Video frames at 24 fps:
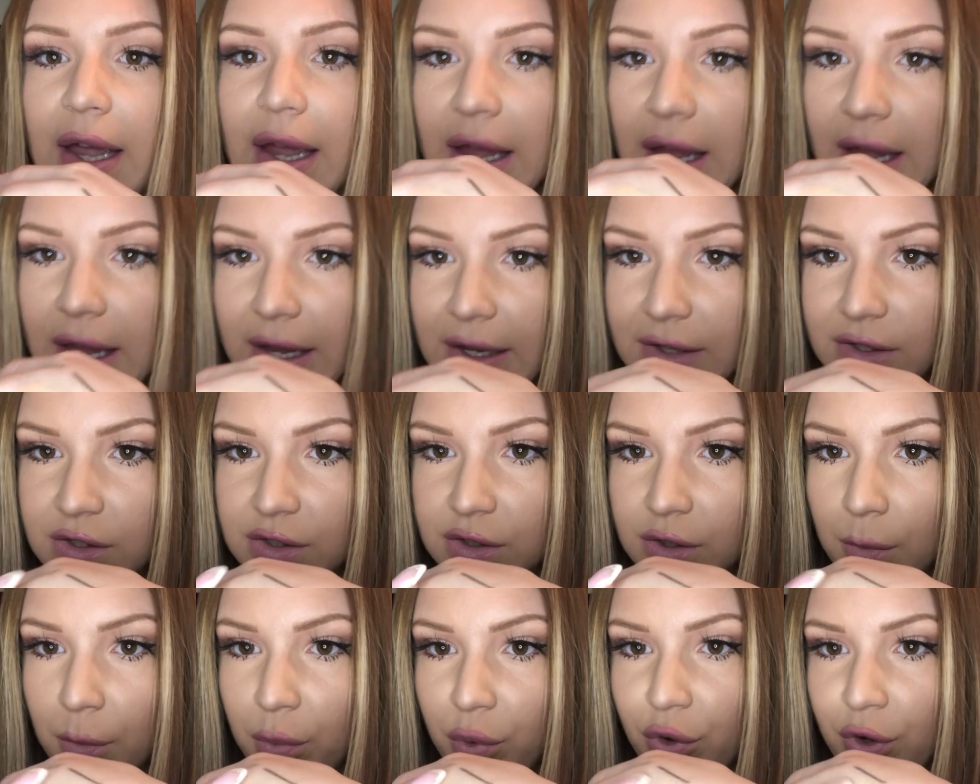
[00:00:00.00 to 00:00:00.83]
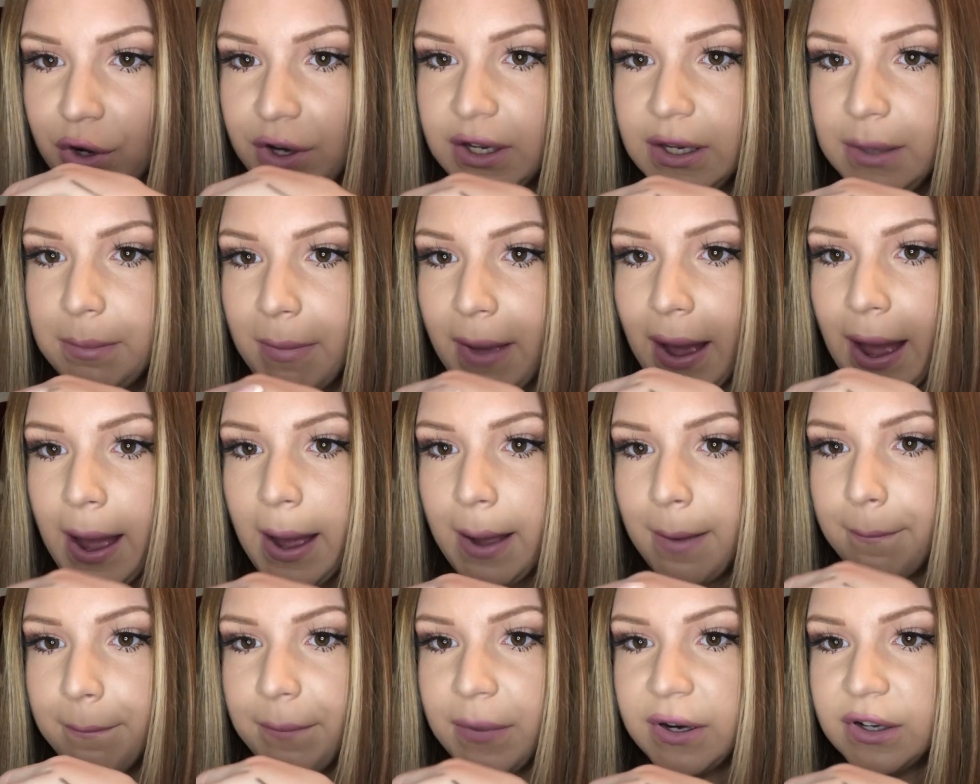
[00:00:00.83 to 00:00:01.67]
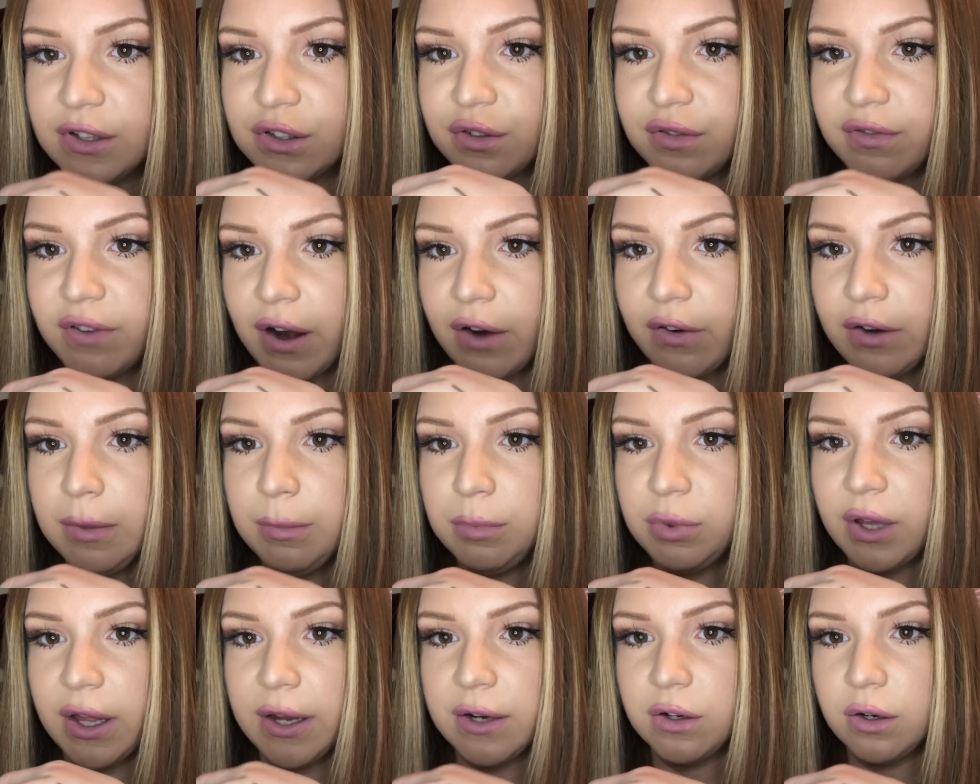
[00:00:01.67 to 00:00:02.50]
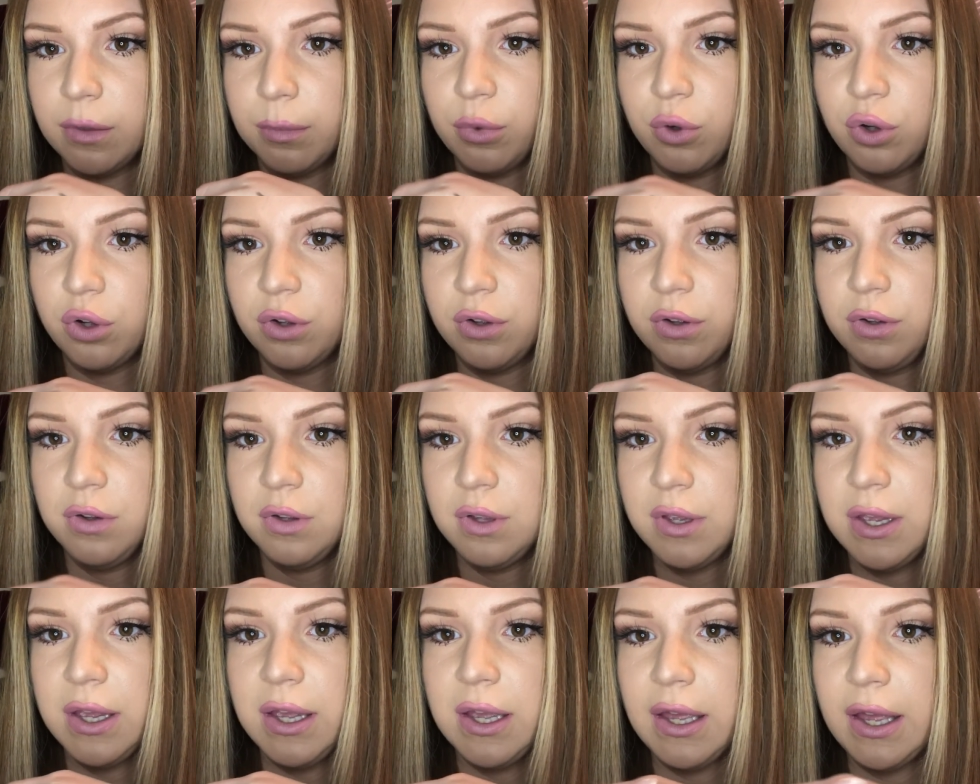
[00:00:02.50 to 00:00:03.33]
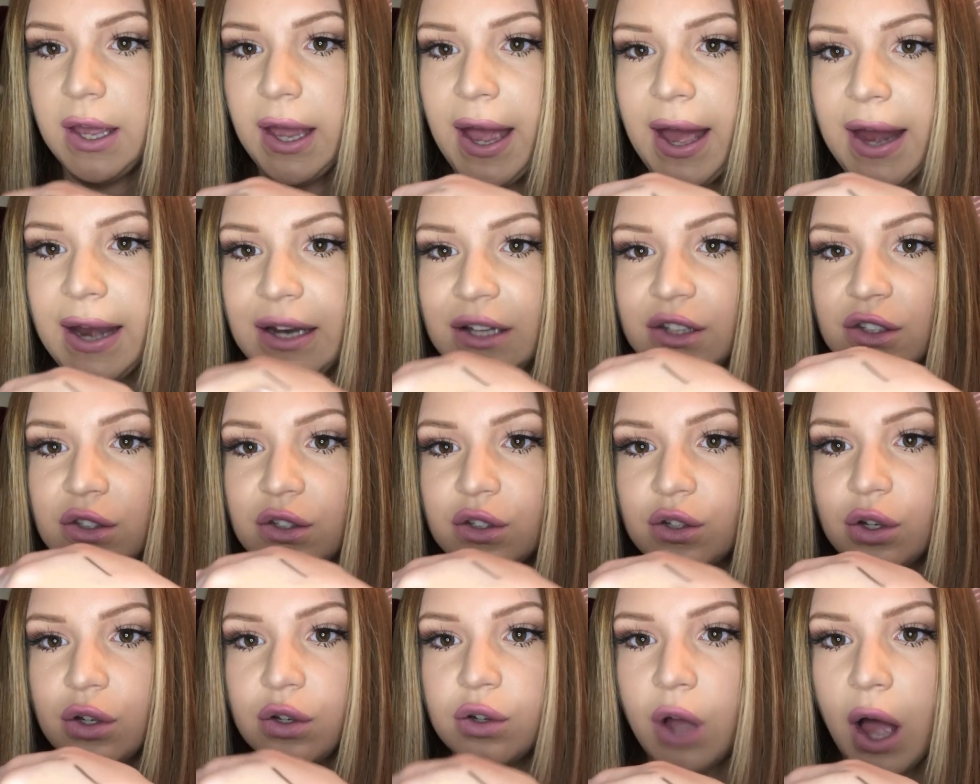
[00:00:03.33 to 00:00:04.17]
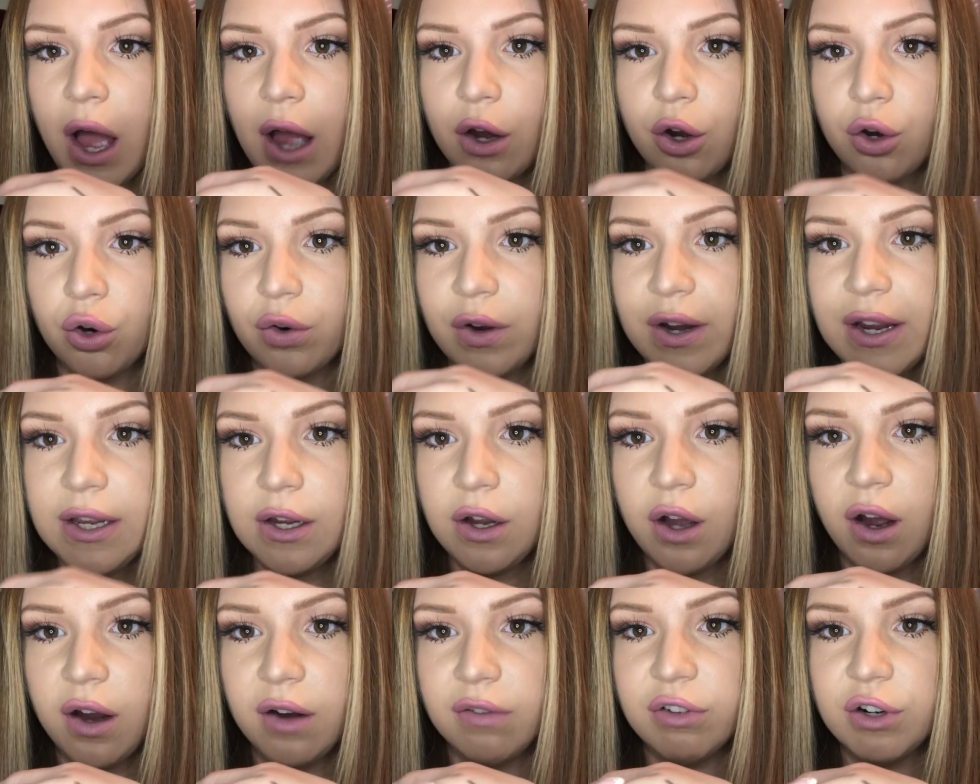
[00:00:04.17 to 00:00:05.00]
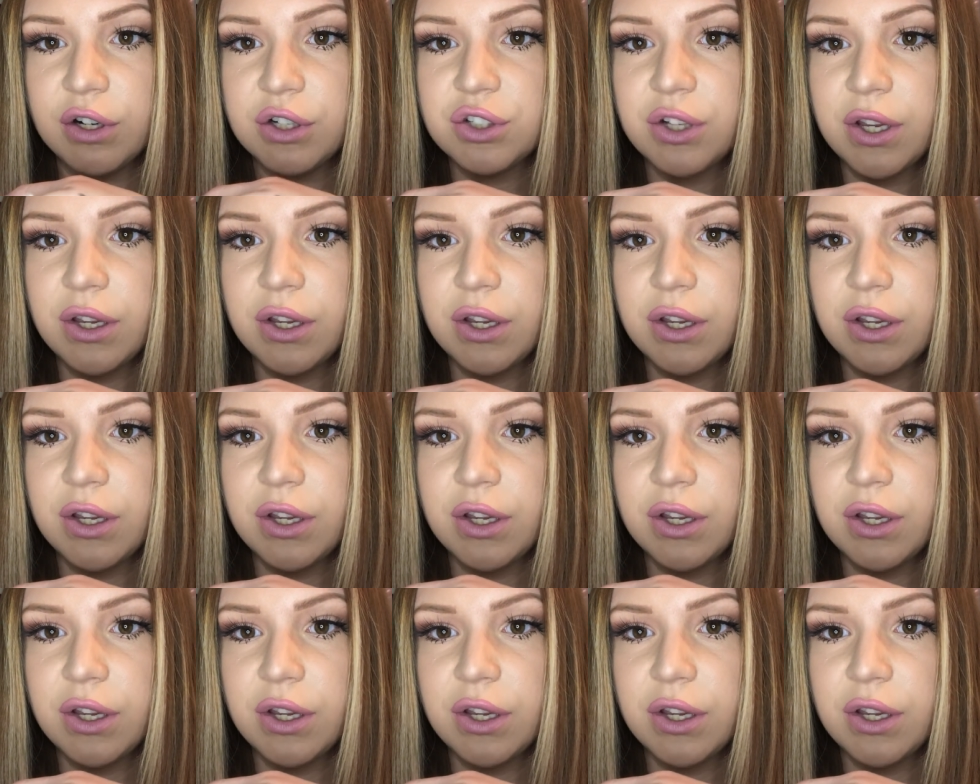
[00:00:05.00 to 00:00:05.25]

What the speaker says: It's pretty matte, but it's very blendable, and it's got great coverage.